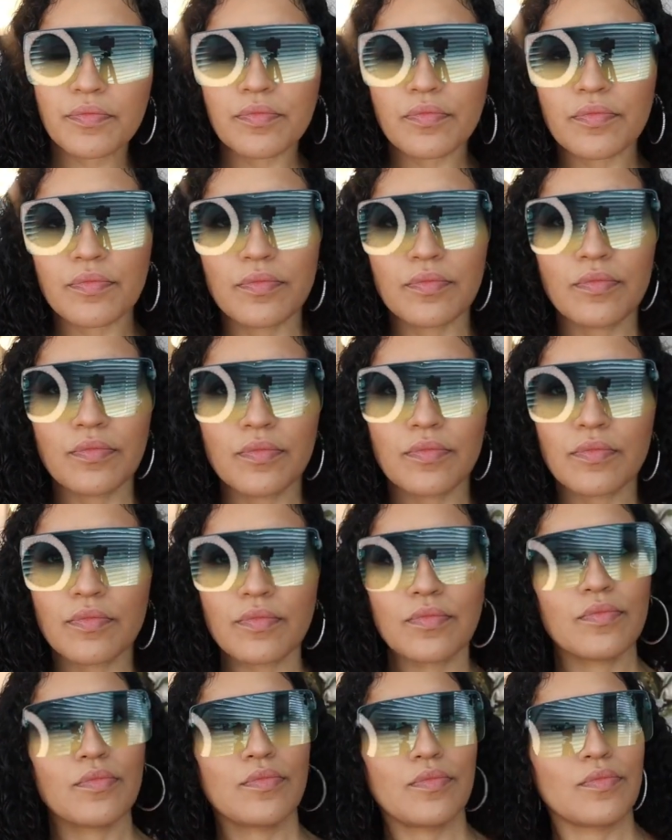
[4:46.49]

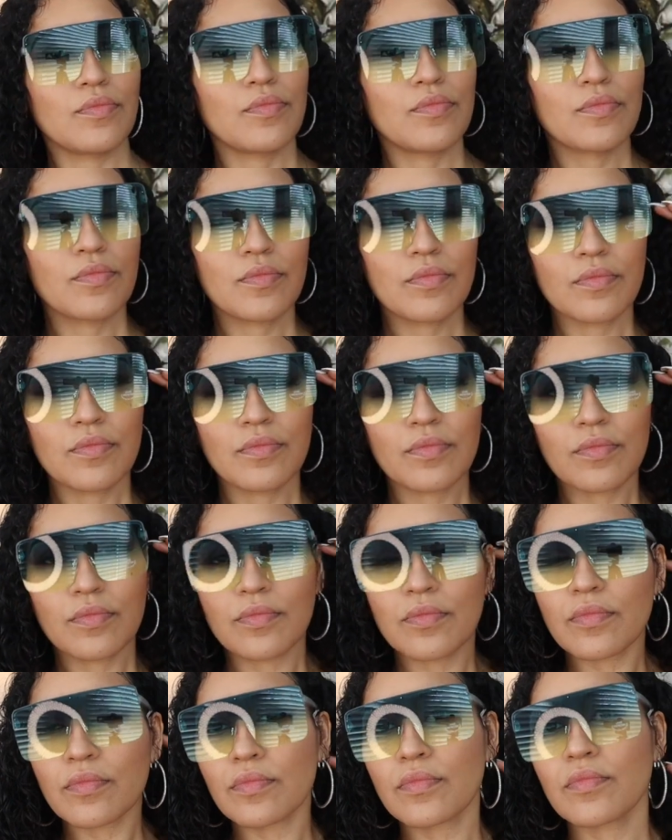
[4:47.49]

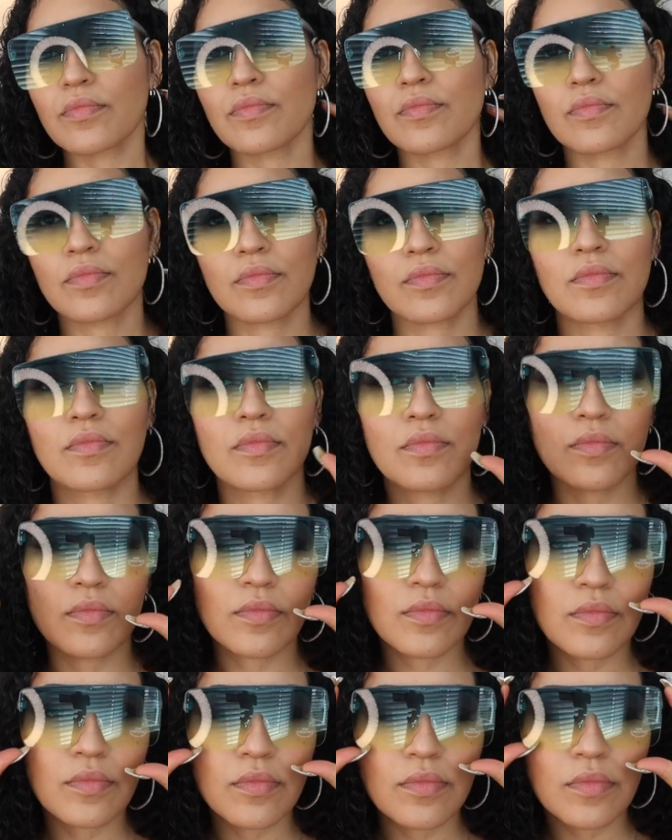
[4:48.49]

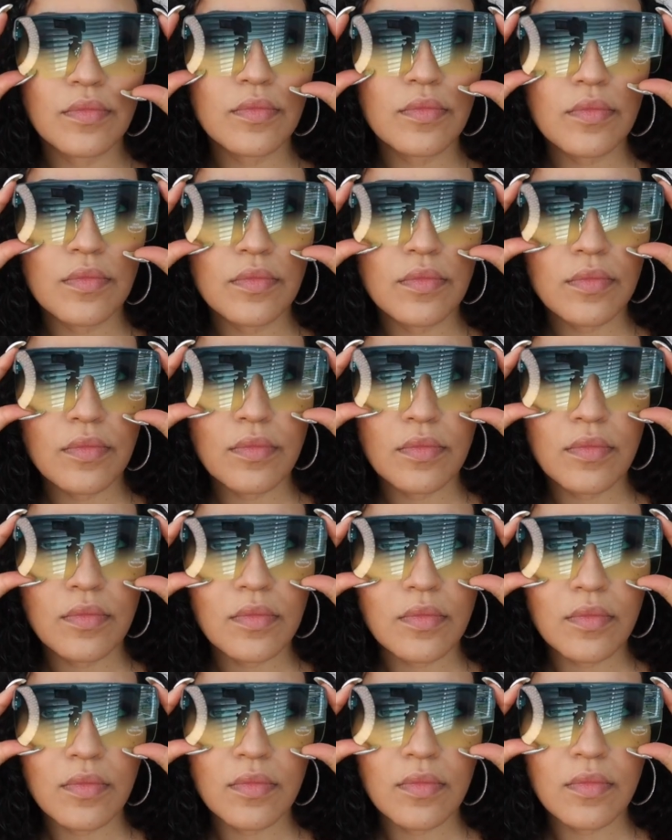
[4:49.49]

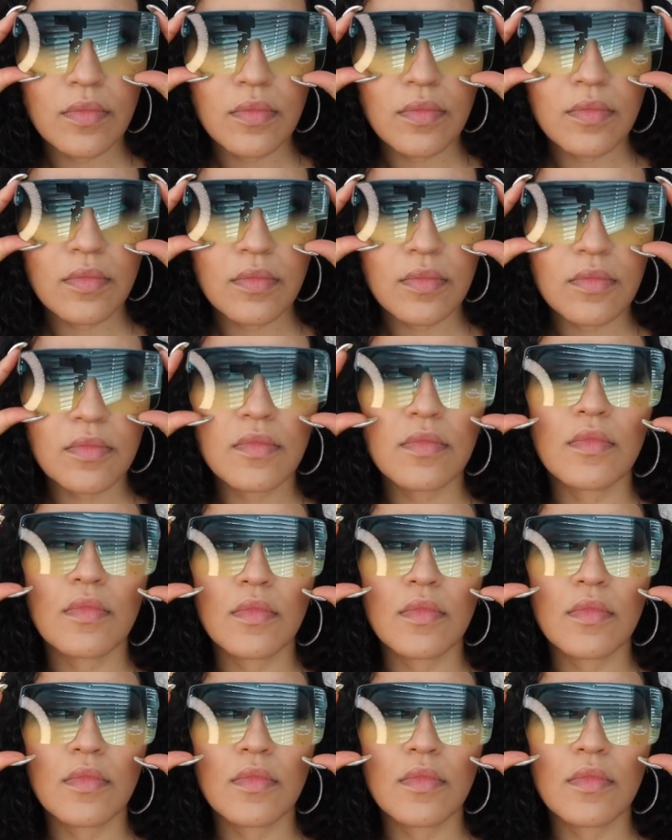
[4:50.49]
No one is speaking in this clip.